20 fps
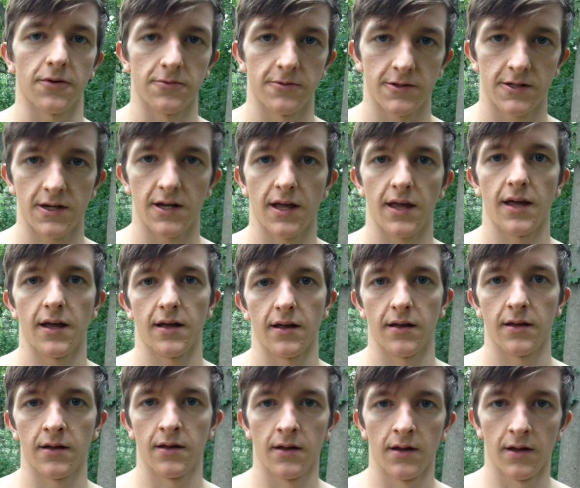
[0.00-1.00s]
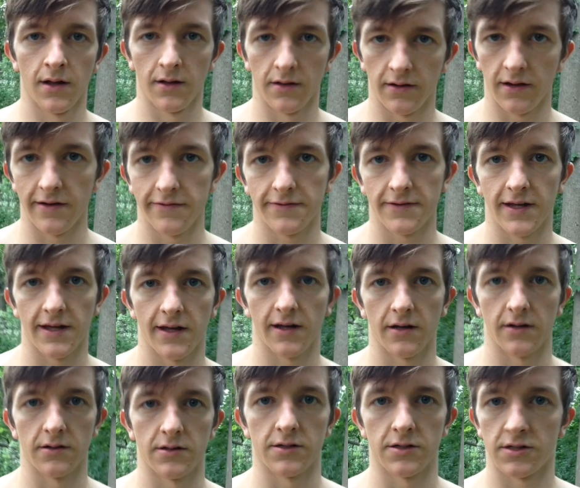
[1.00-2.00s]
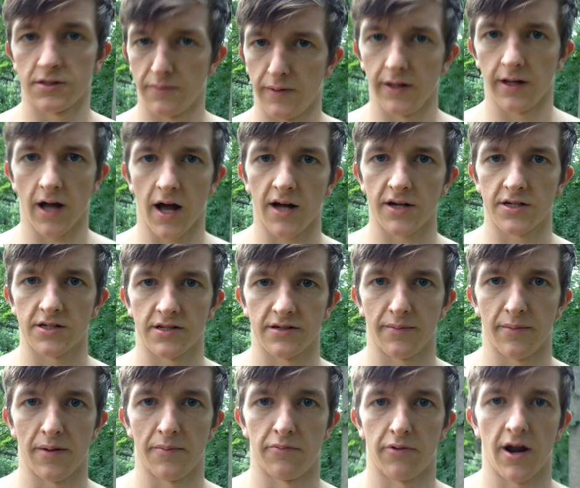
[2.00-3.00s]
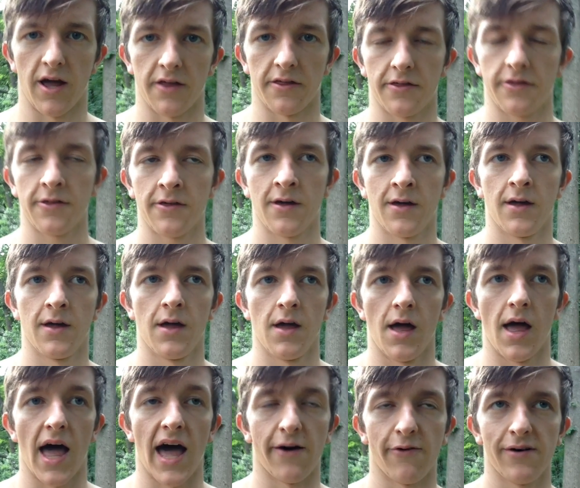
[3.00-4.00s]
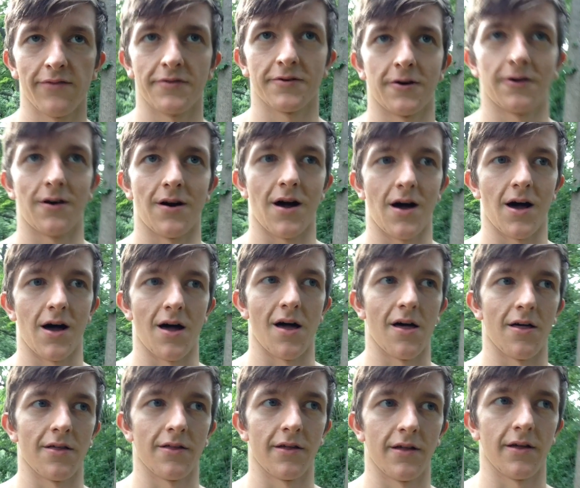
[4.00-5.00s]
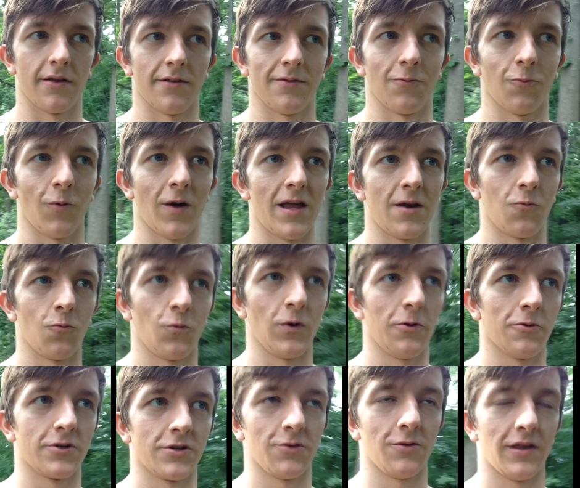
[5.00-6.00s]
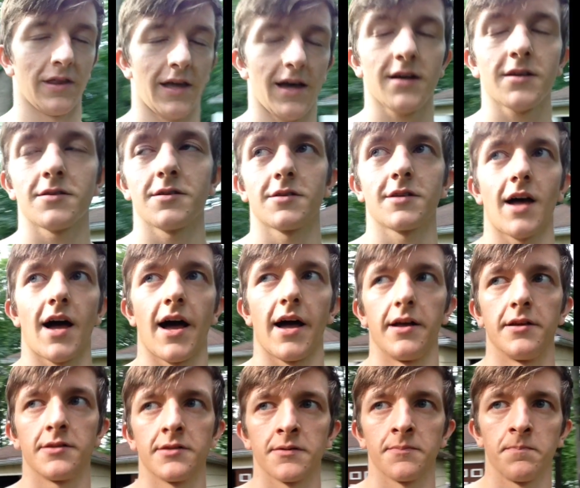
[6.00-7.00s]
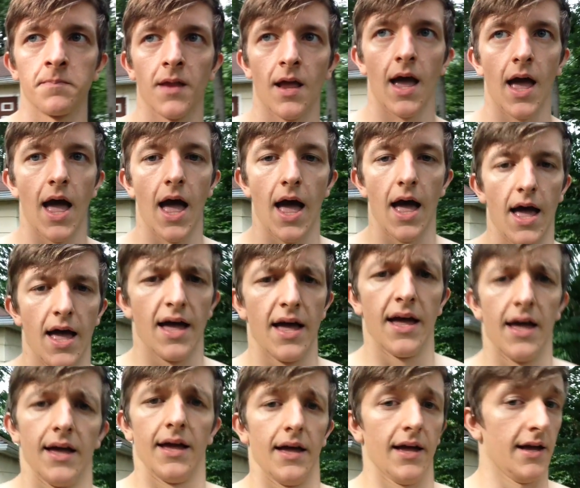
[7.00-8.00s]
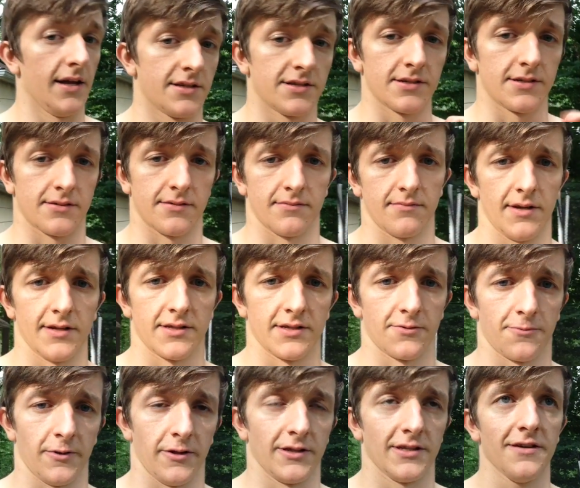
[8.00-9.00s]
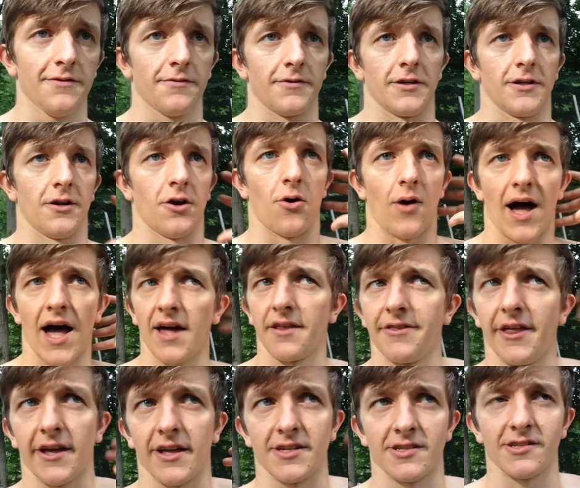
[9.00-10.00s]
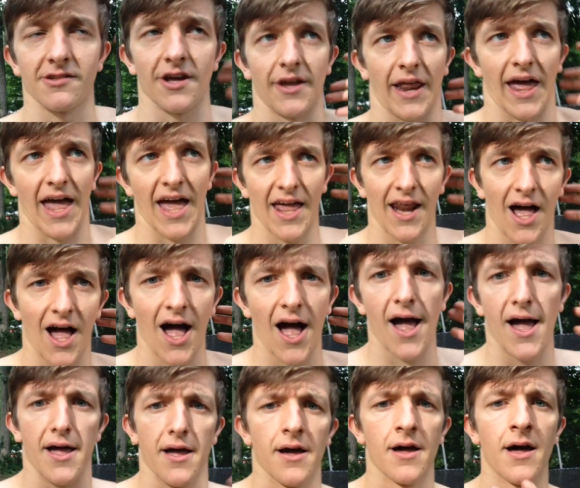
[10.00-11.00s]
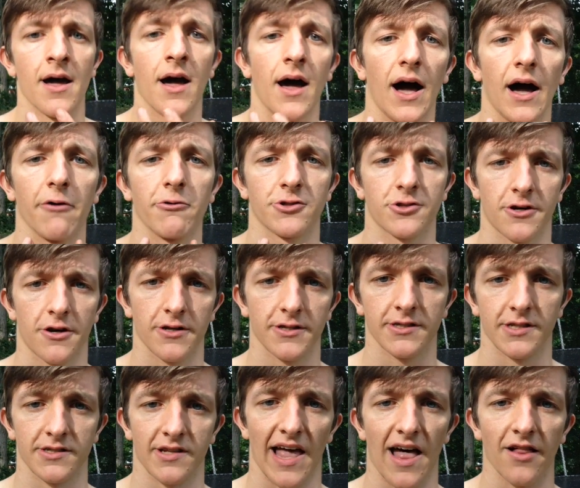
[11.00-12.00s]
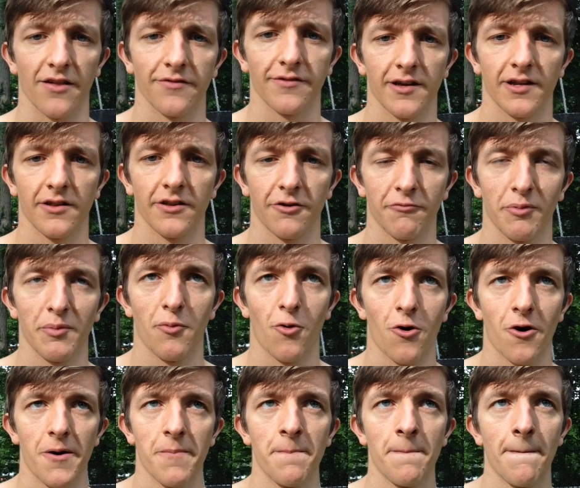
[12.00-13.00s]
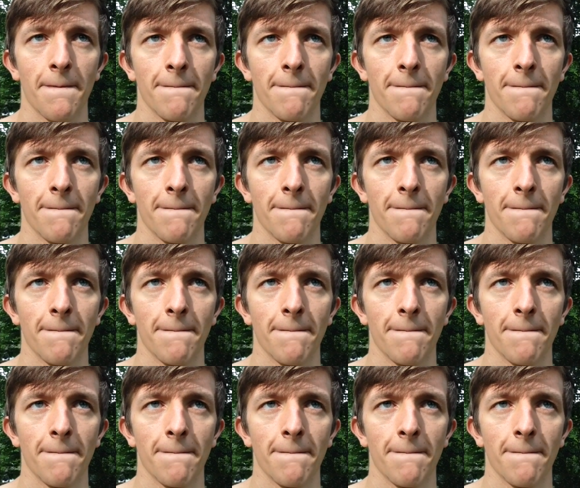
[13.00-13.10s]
singing, lifting, just to be conscious of my breath. However, when we were doing the exercise, this is really different. You know, I had like a slight head high. I was starting to salivate a little bit more,